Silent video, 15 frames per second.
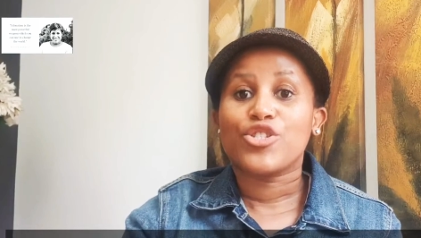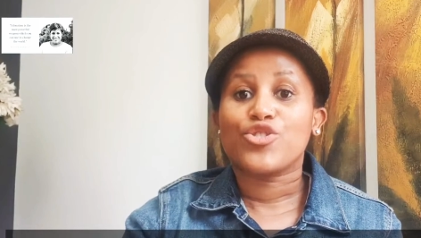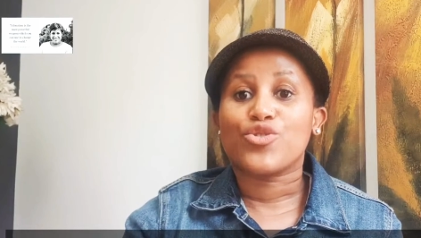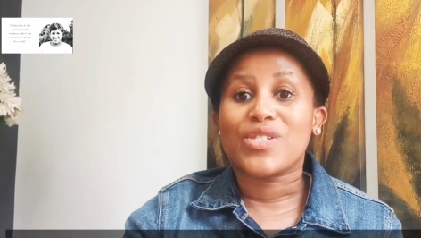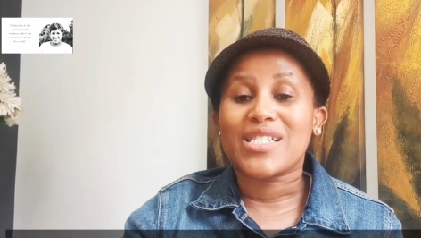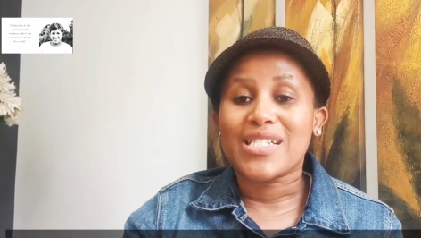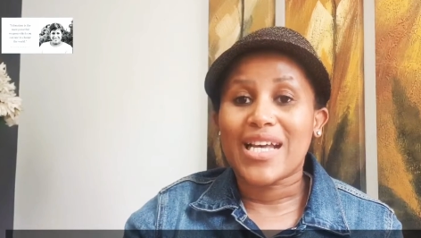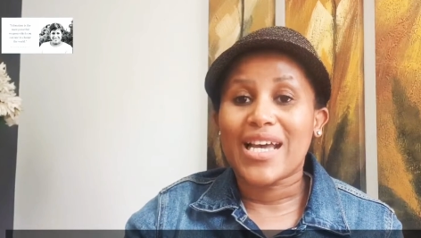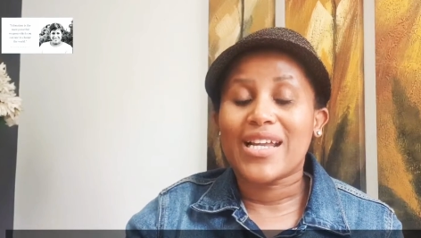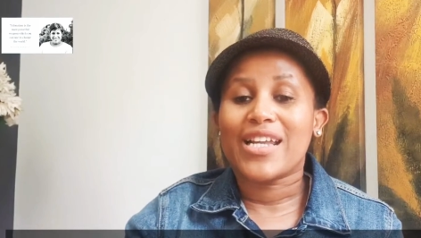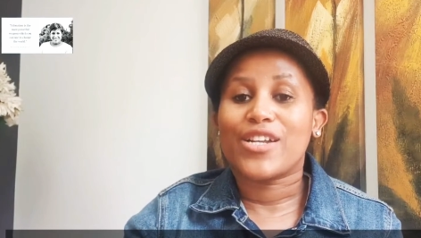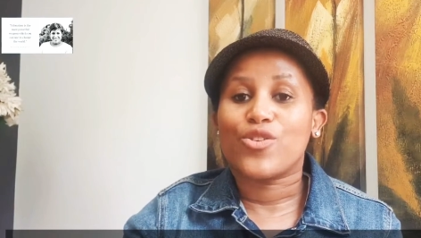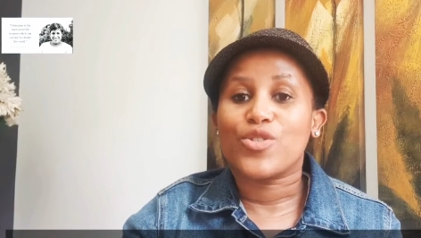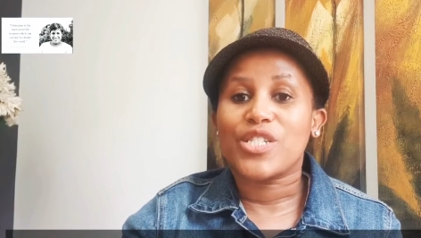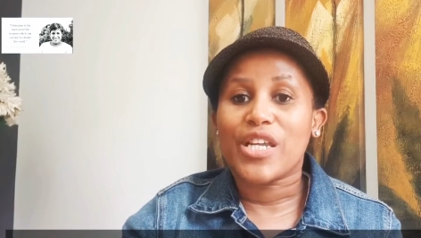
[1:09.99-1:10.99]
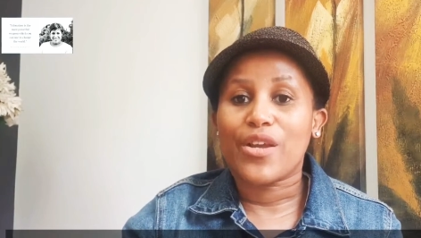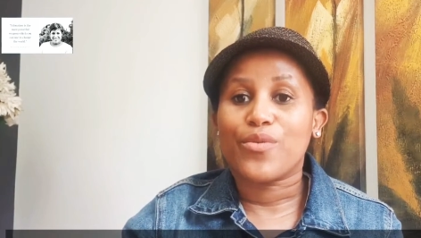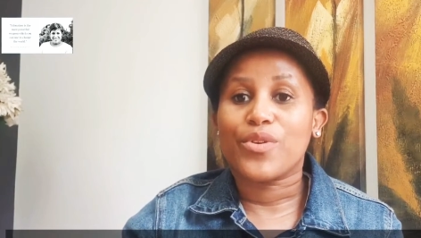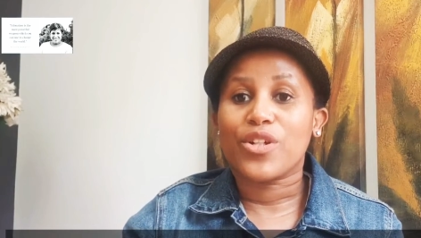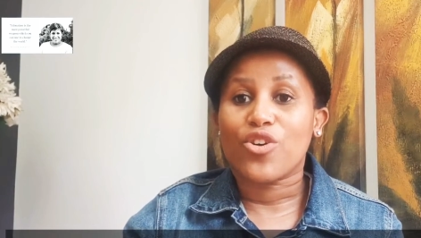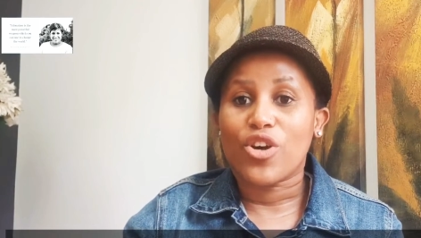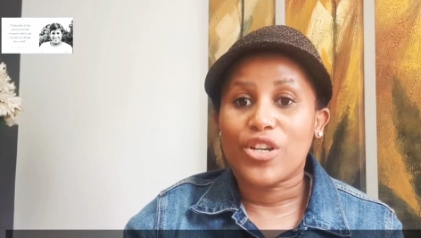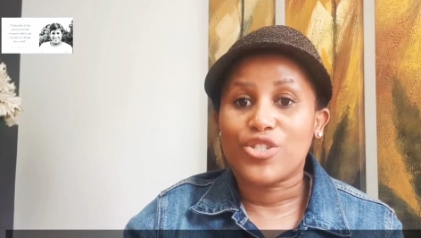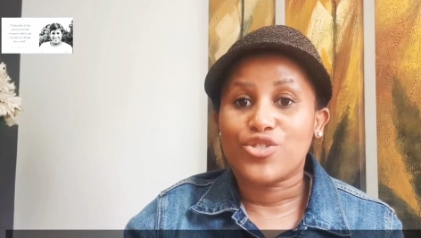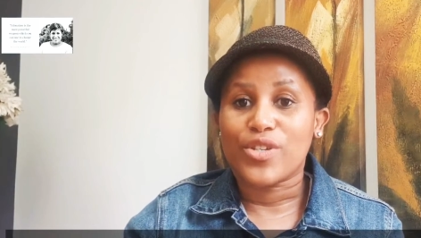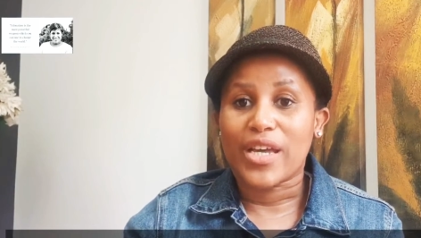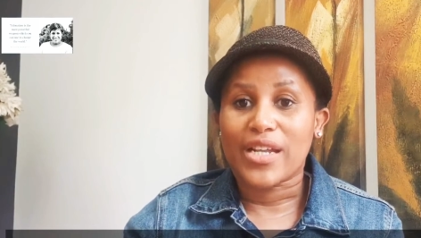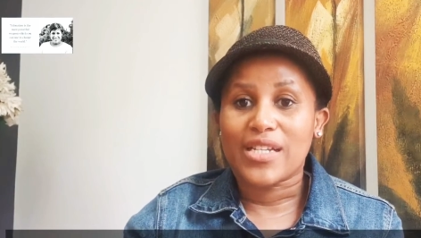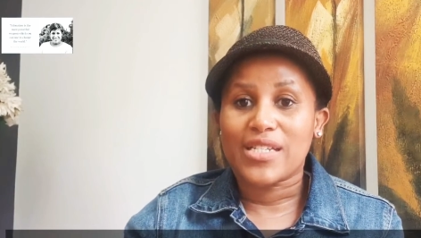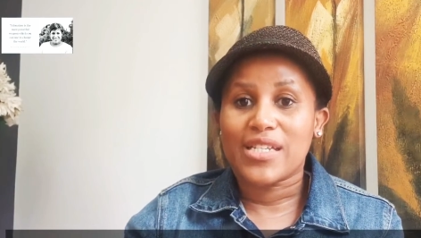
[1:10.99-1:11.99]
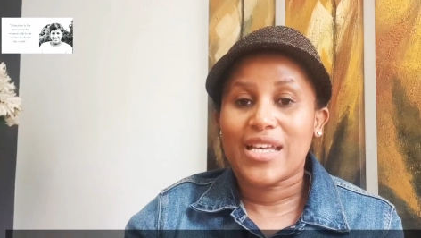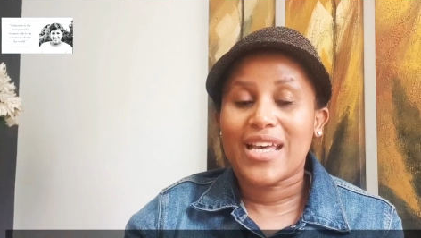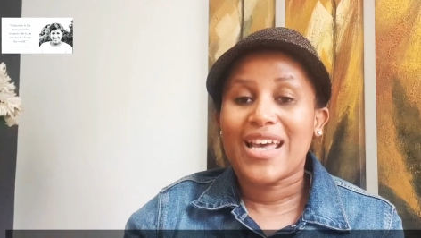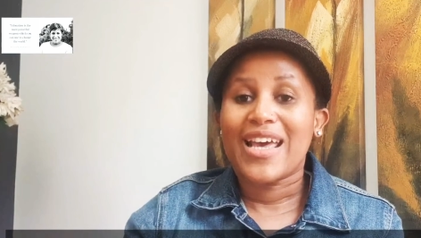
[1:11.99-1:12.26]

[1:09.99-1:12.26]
to sign a notarial contract